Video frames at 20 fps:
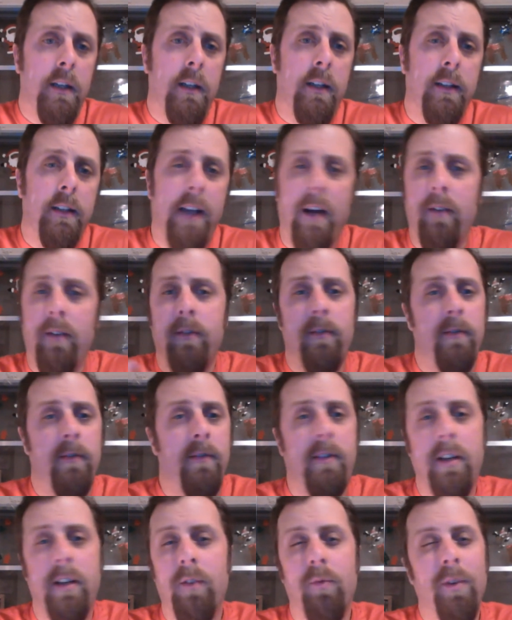
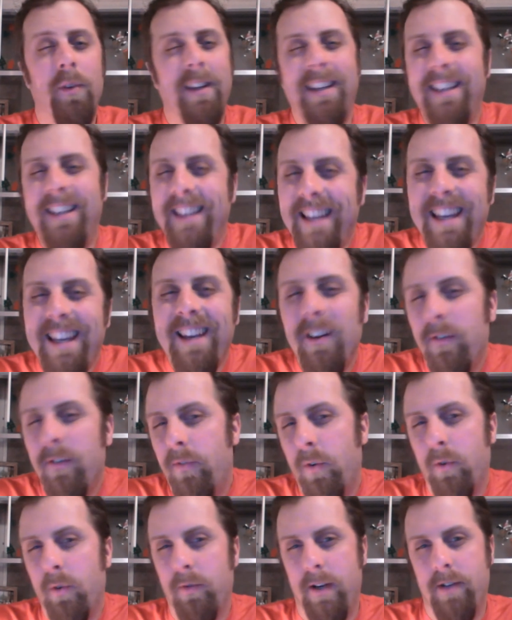That didn't really need a
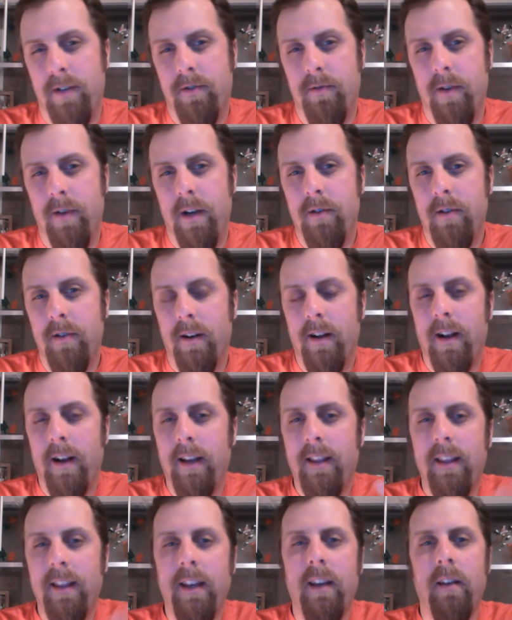full restoration. And I
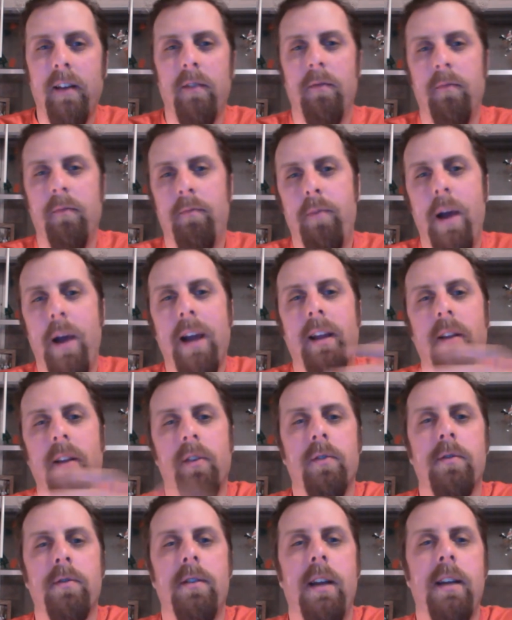think back in
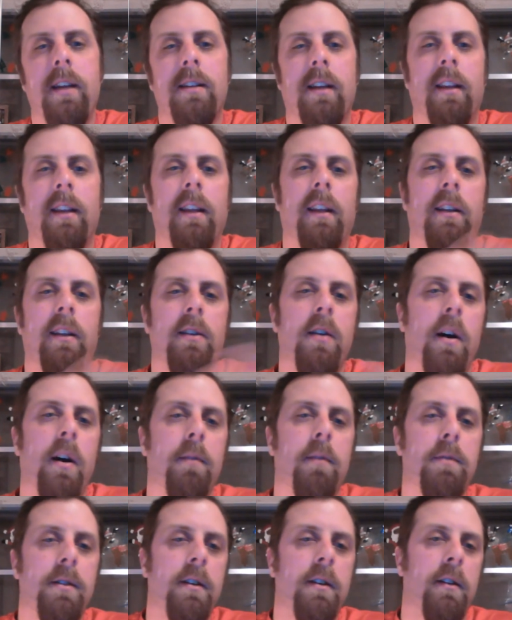those days, I think the
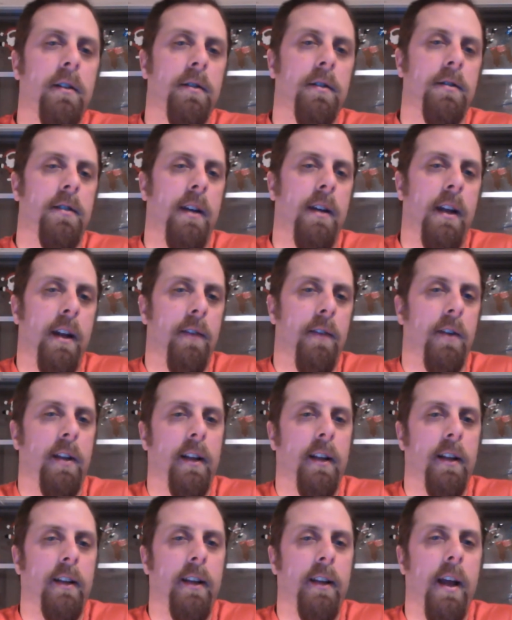tub seals and everything
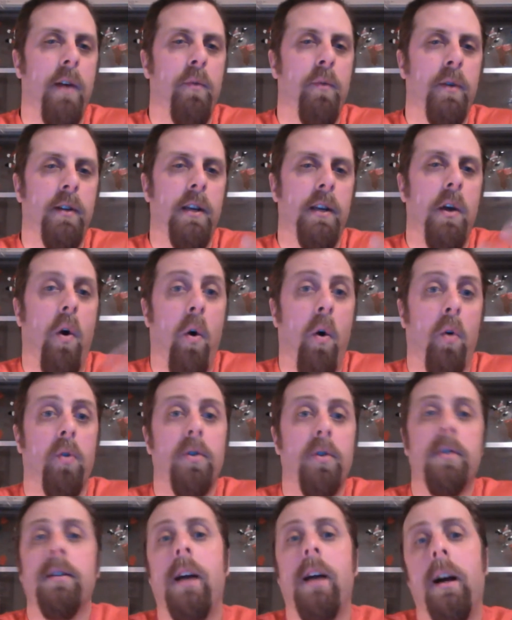like that with the older
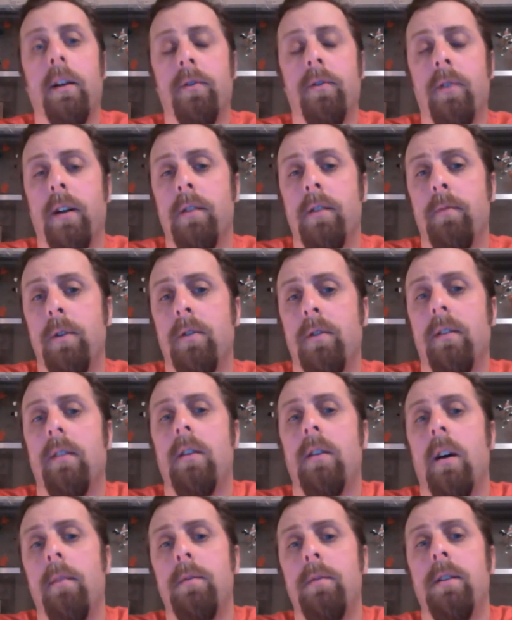style transmission, the
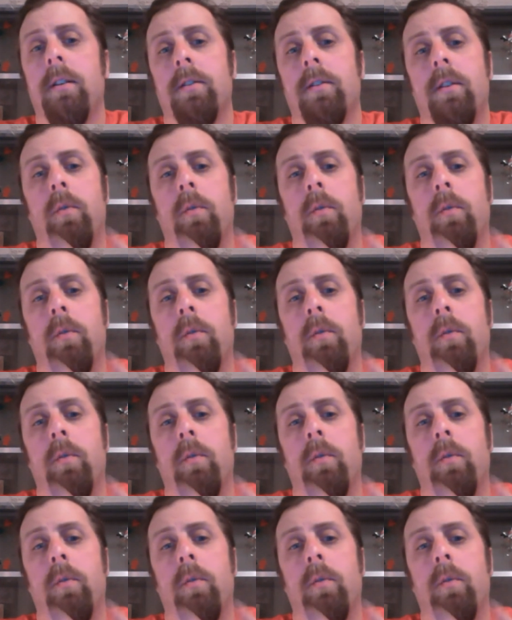tub seals that